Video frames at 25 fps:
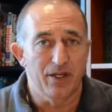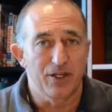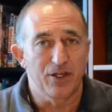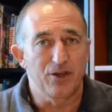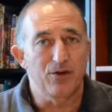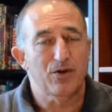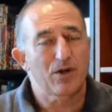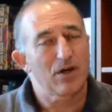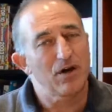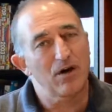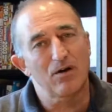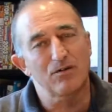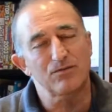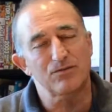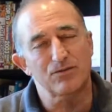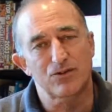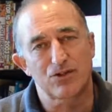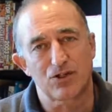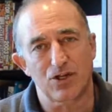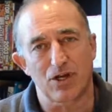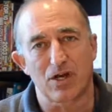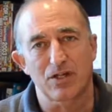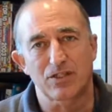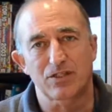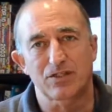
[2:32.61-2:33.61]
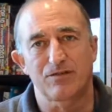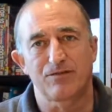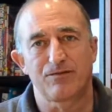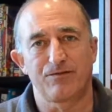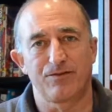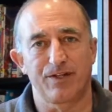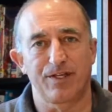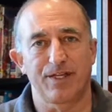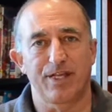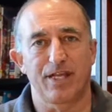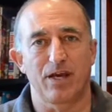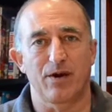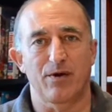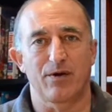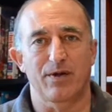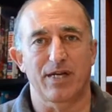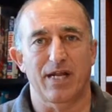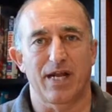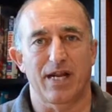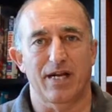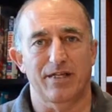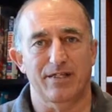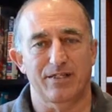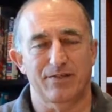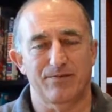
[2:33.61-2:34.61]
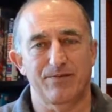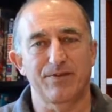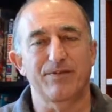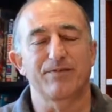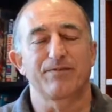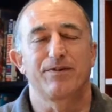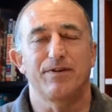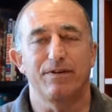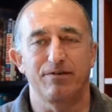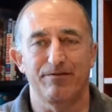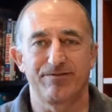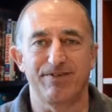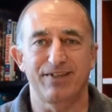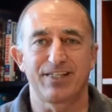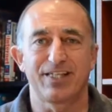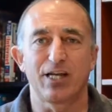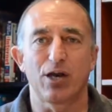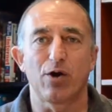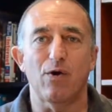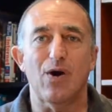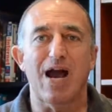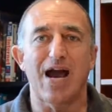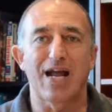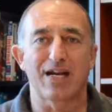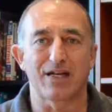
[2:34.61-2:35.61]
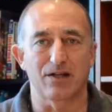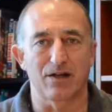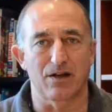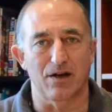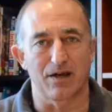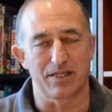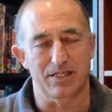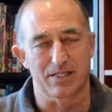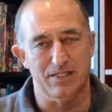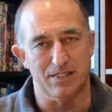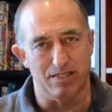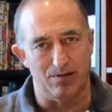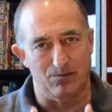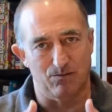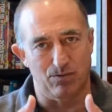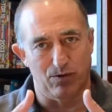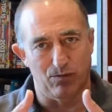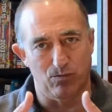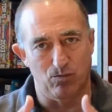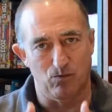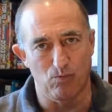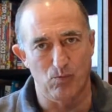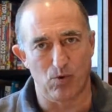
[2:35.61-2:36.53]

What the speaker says: You can't just video analyze someone